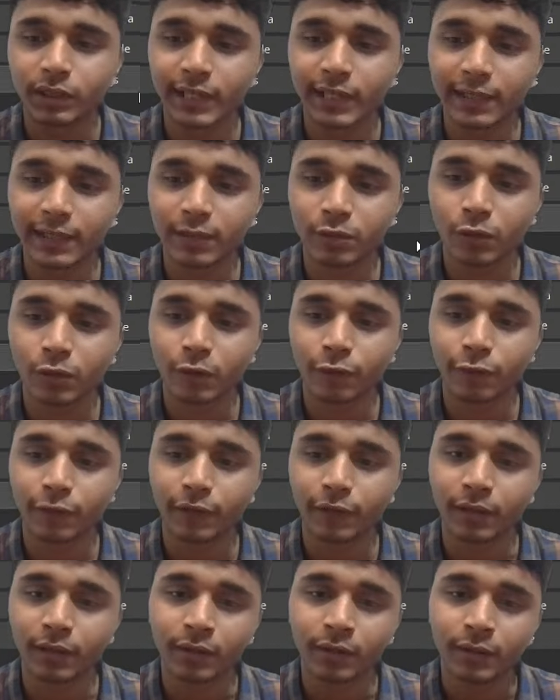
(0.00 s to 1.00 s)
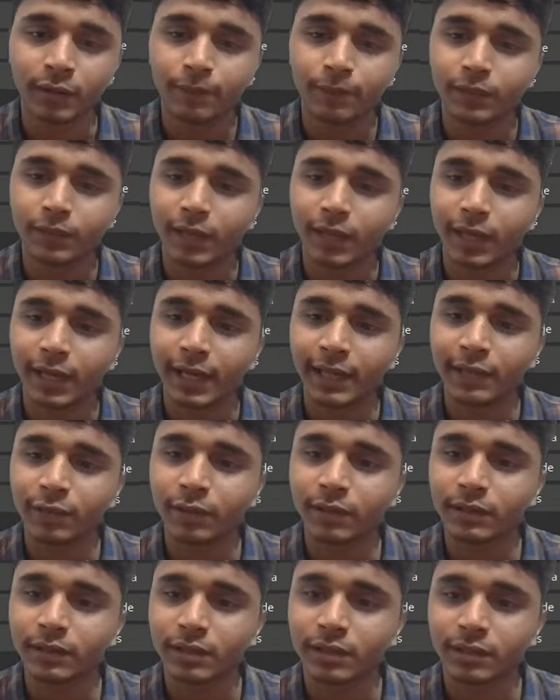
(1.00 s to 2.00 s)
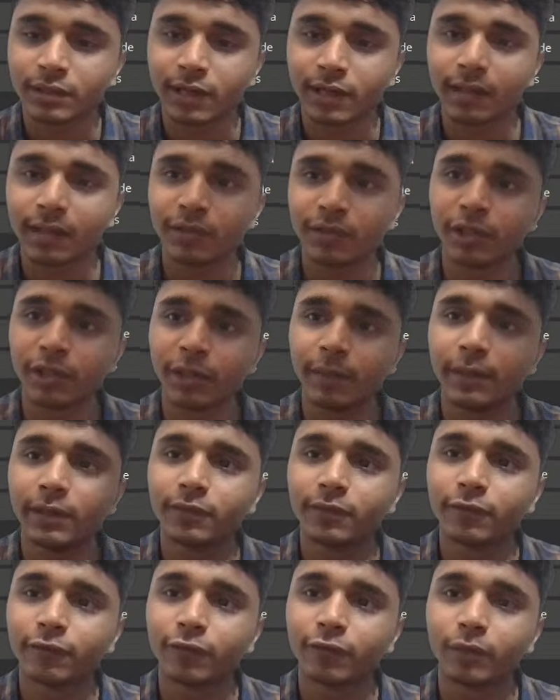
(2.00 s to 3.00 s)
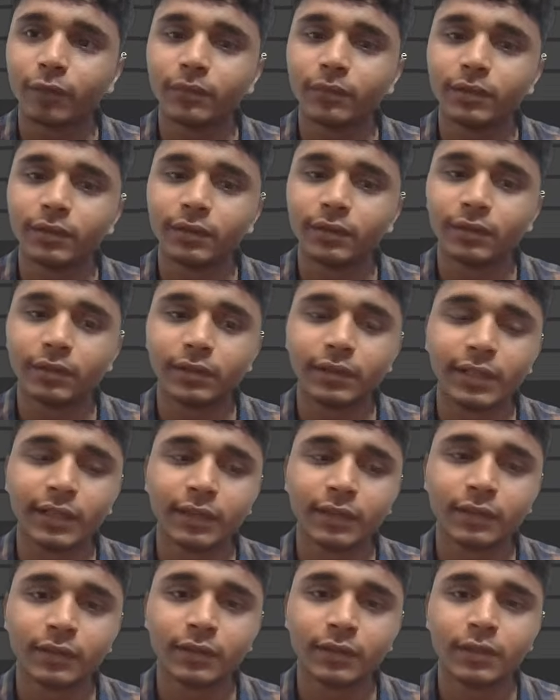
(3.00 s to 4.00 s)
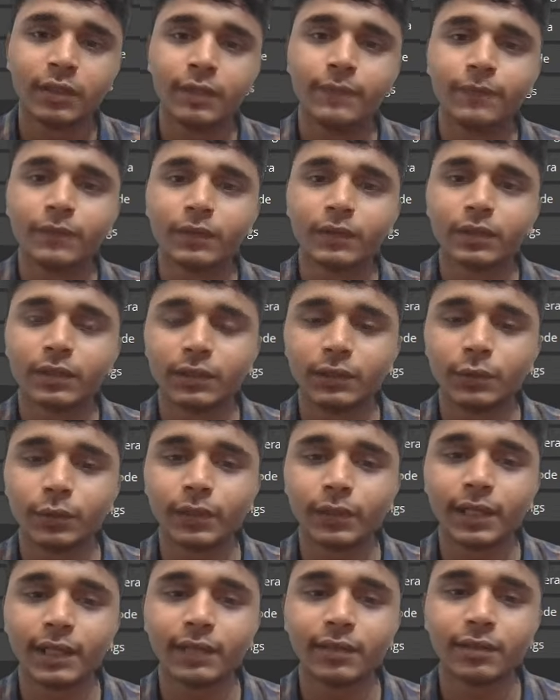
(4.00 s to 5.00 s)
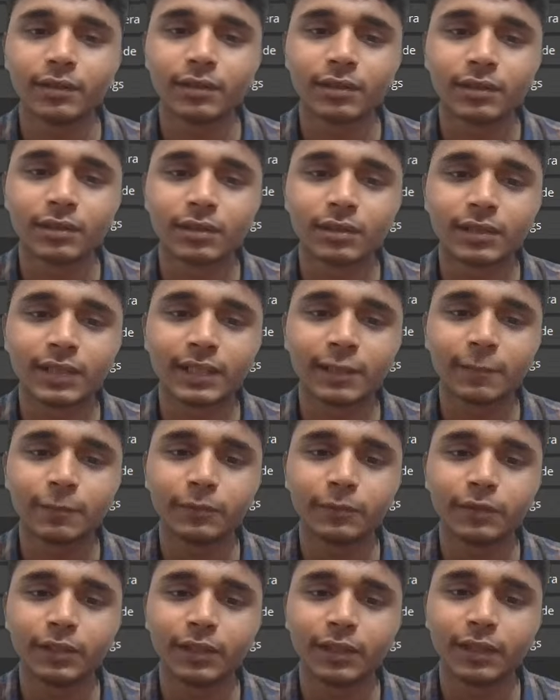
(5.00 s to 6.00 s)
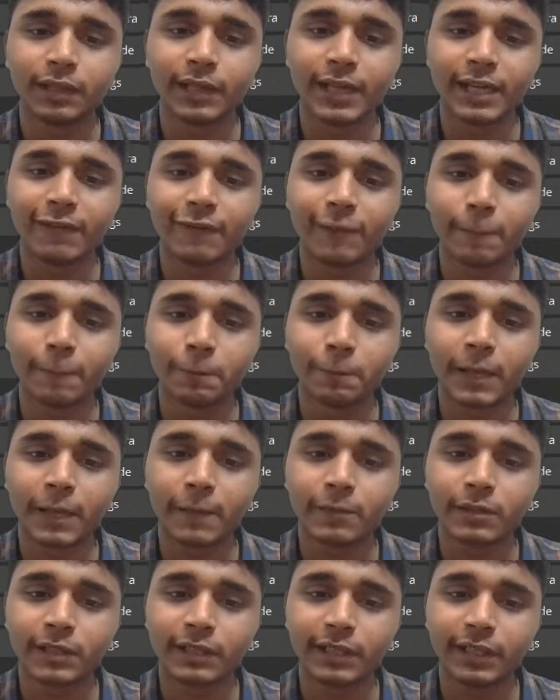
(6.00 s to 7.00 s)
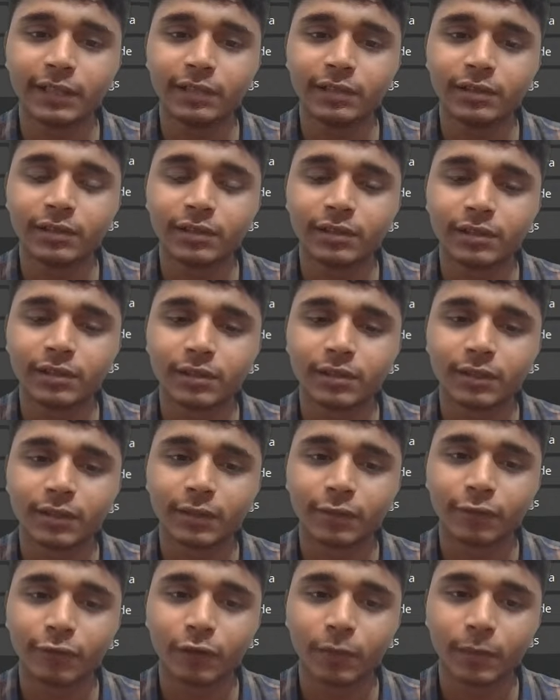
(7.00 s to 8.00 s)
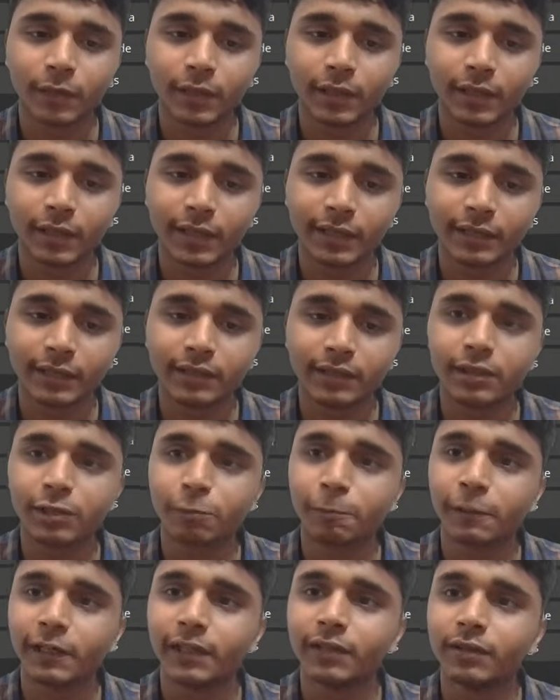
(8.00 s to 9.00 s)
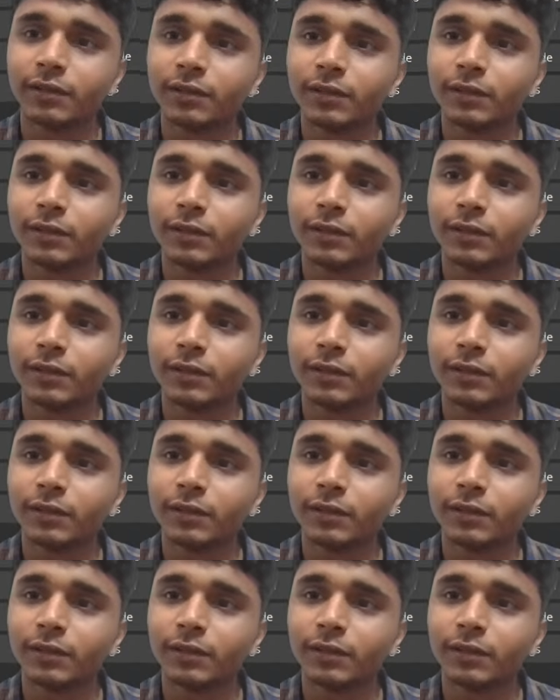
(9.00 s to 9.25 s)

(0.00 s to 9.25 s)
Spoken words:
that software, and you can just start streaming from there. You can set up the like webcam settings from here and the display,